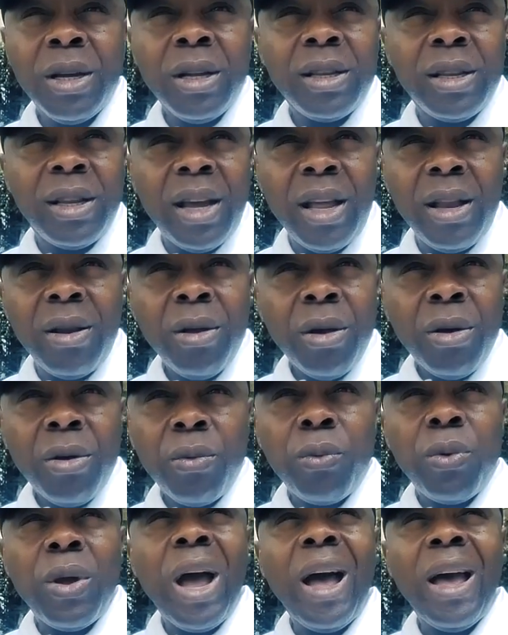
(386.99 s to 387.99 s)
Then
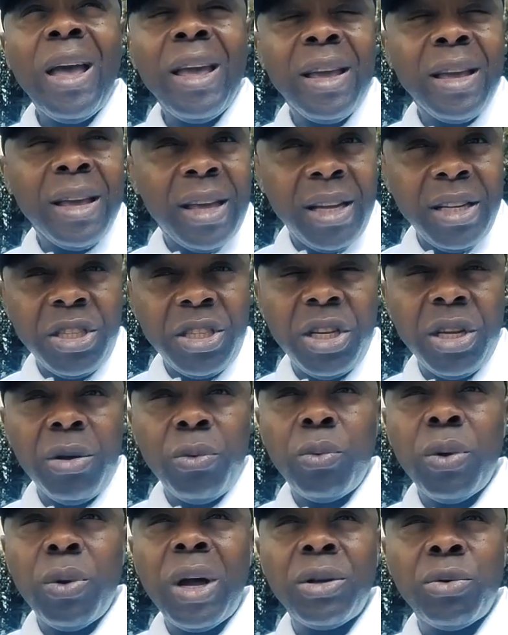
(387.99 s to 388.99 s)
we are
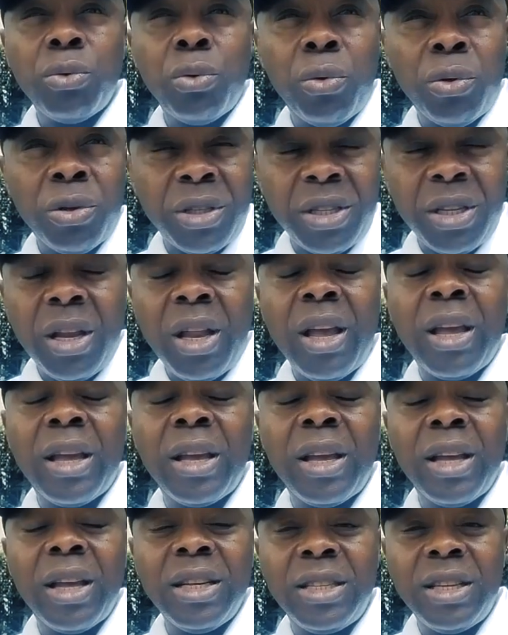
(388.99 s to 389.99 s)
still
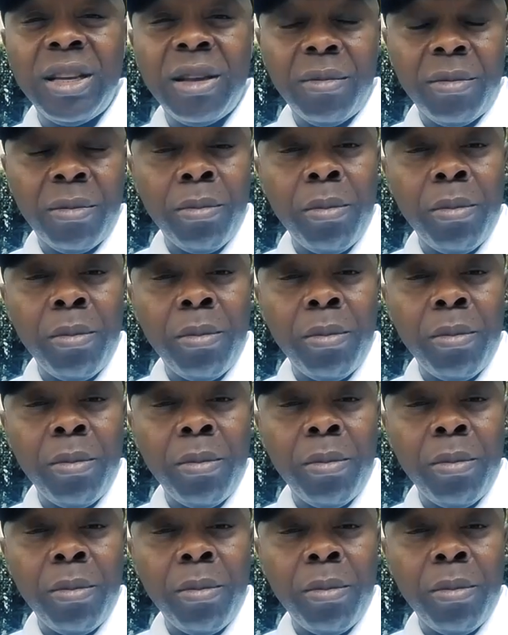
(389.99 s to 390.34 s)
engaging